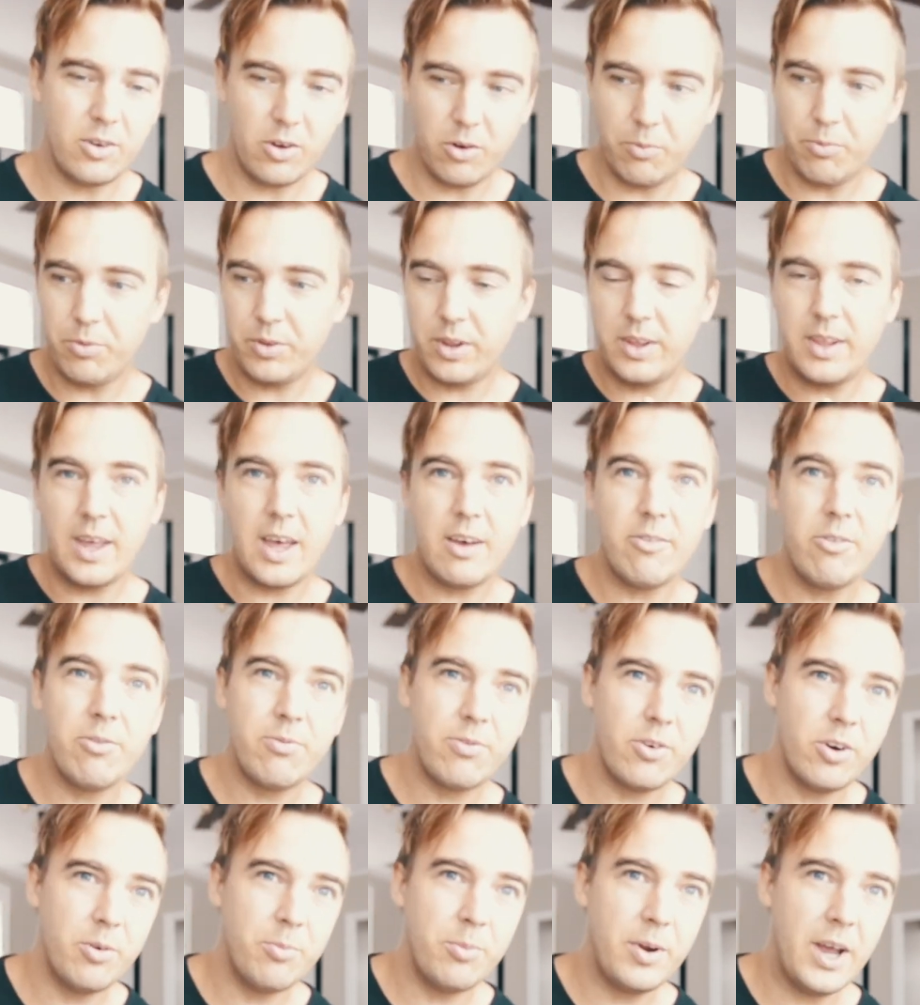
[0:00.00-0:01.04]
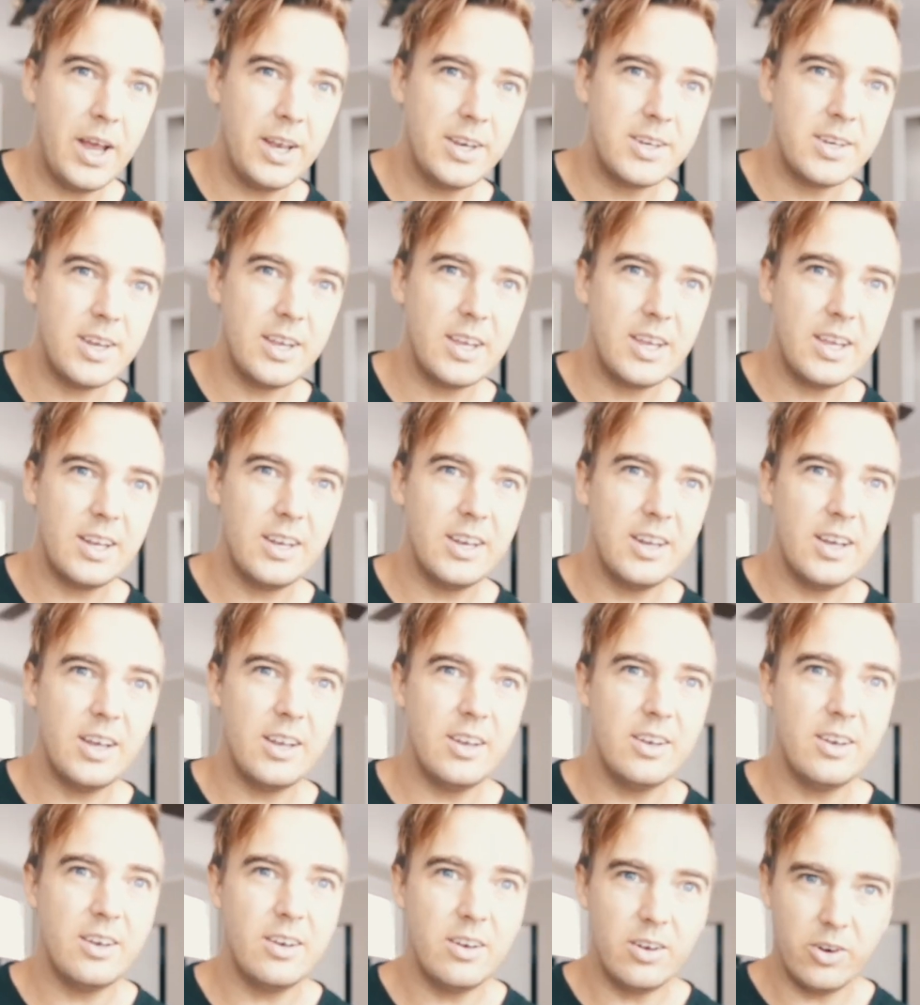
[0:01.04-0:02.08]
Hopefully they have a firm handshake
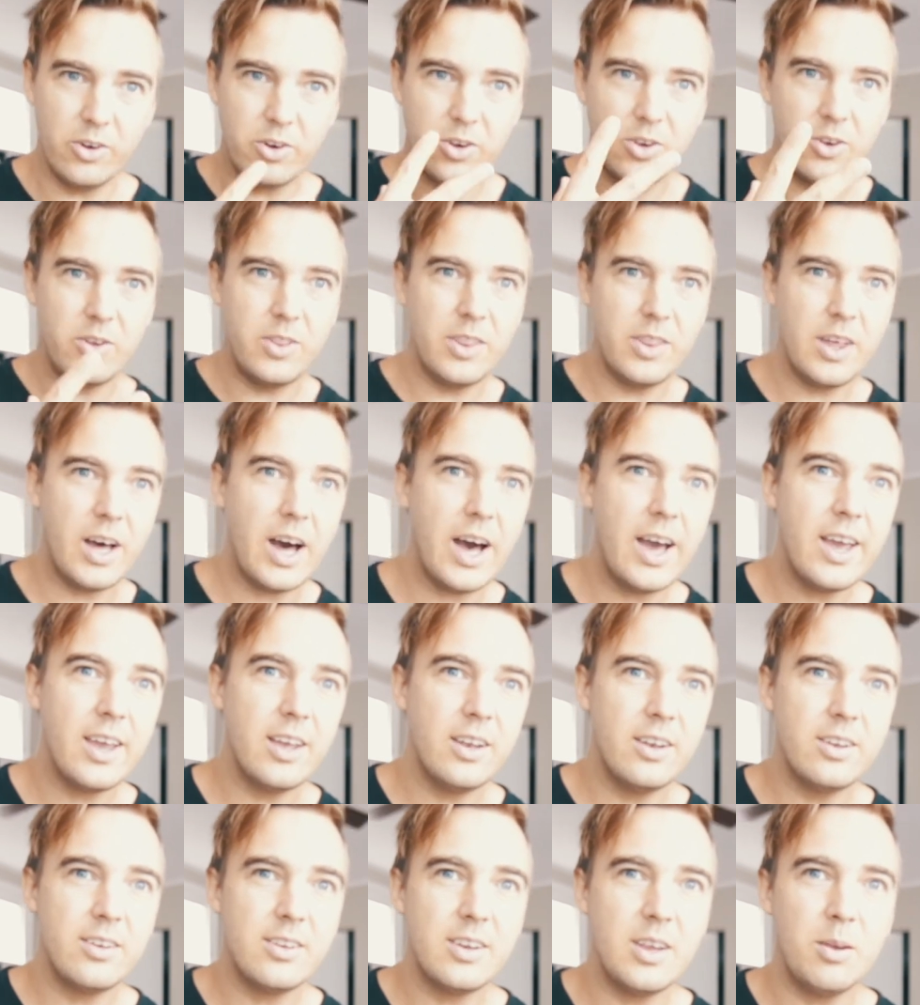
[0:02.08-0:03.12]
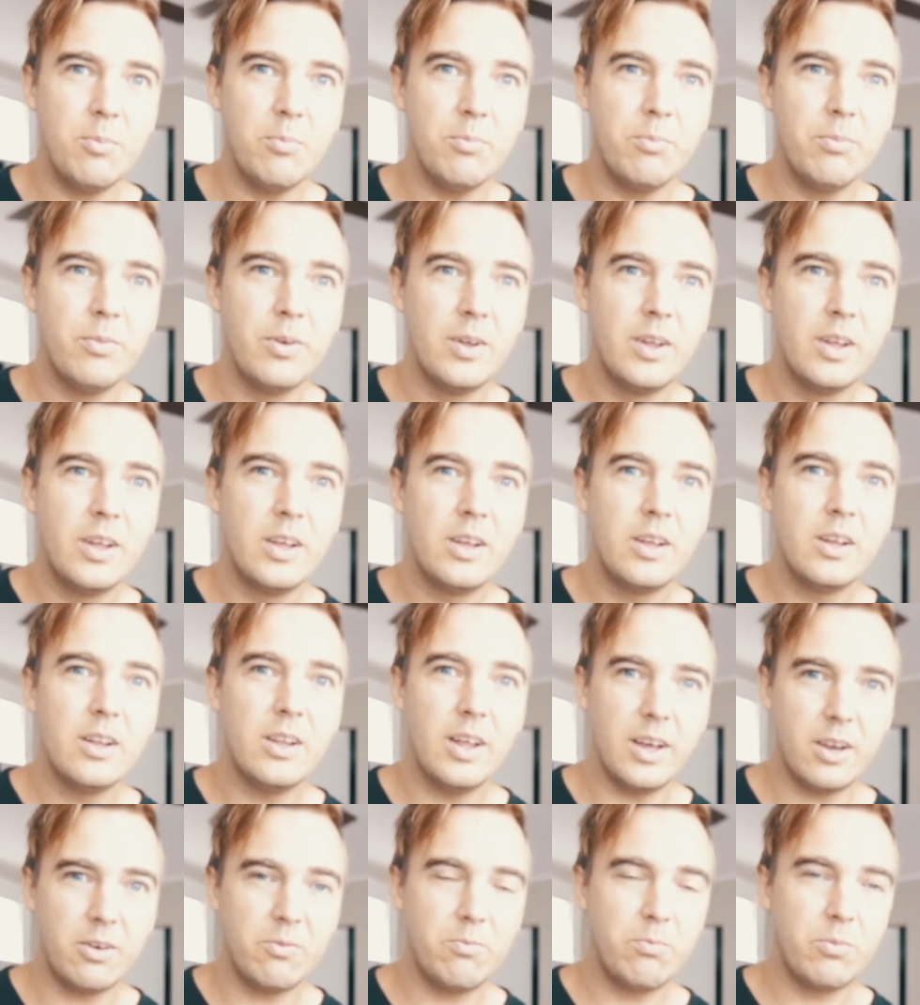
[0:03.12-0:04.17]
and look you in the eye and seem
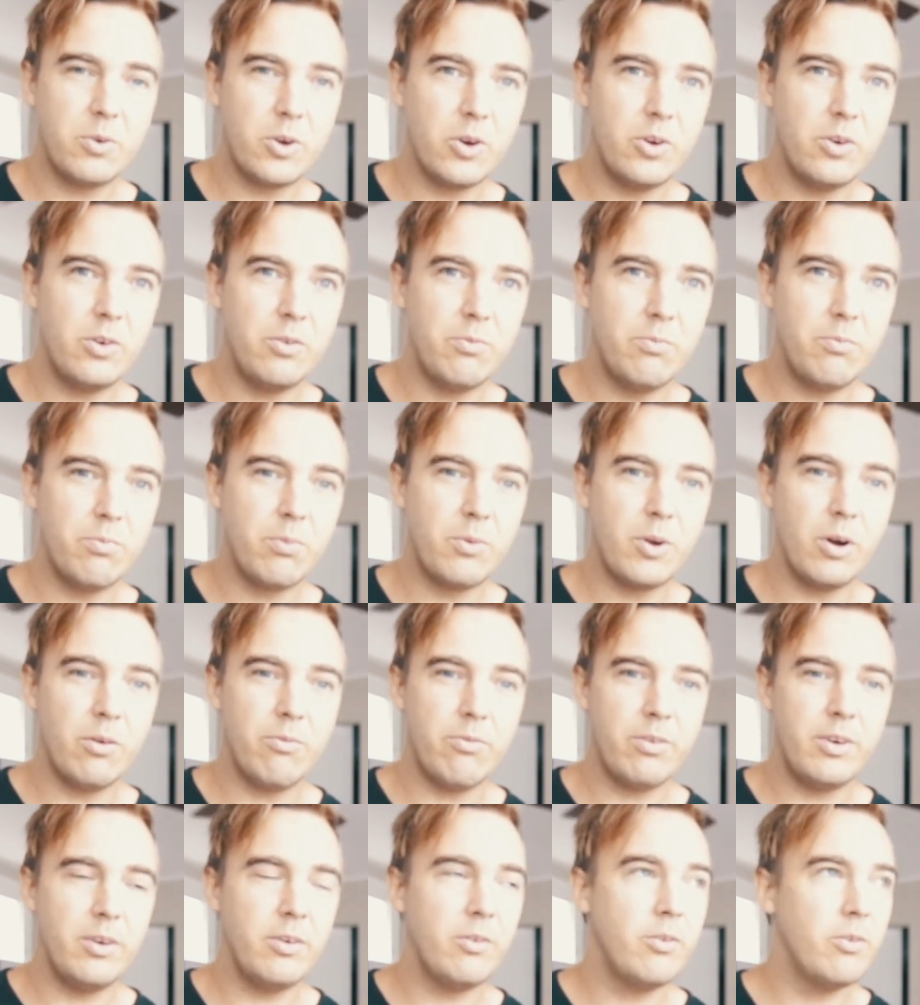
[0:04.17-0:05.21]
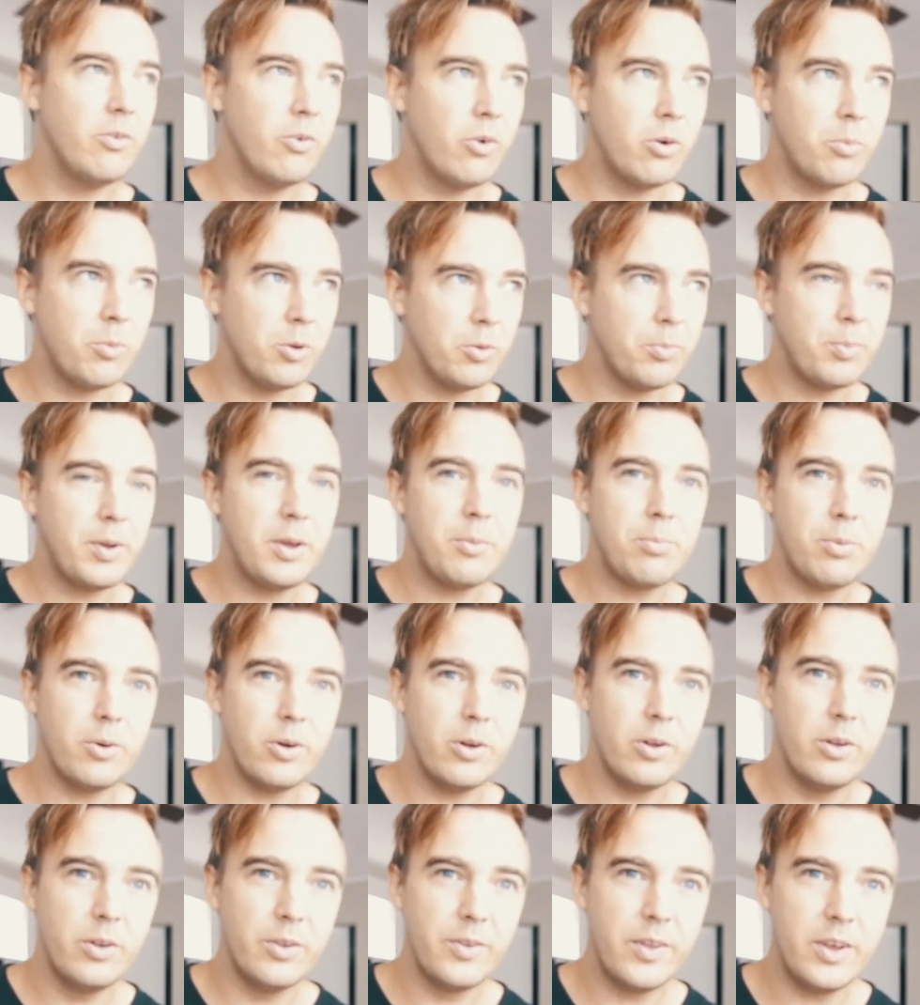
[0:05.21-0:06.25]
like good, confident, normal
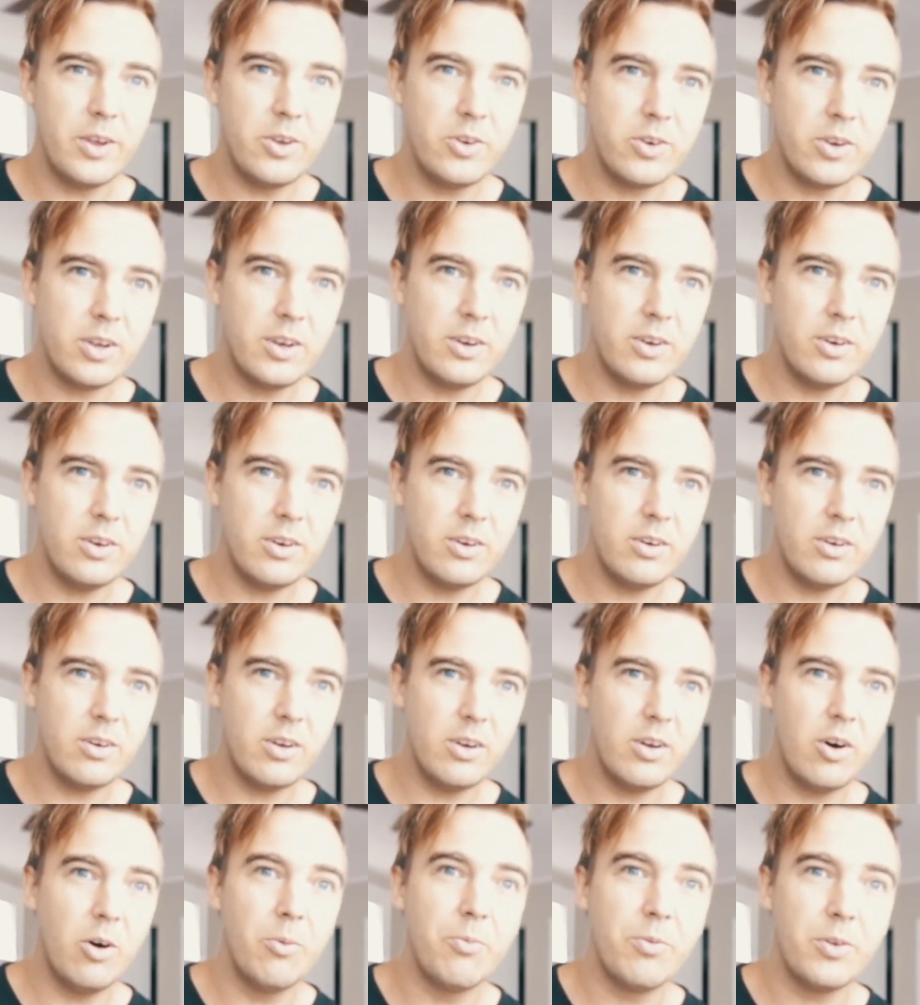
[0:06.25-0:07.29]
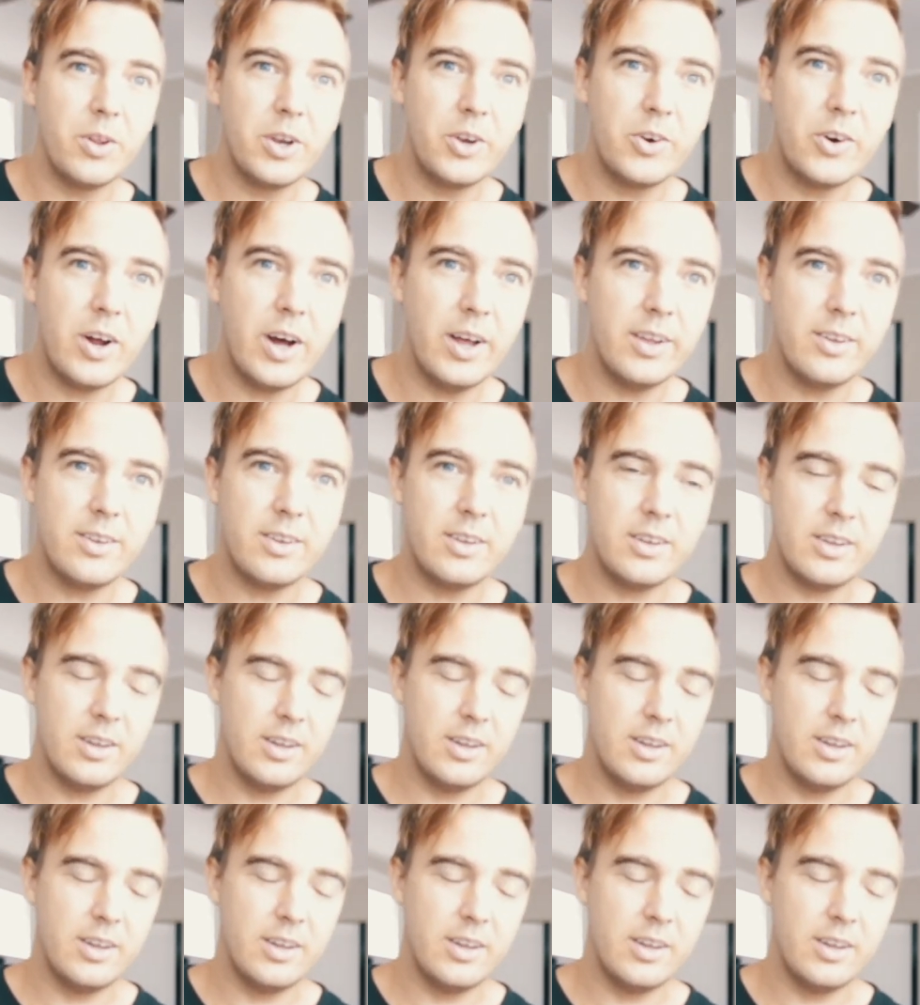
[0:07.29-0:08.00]
people that you can hopefully trust.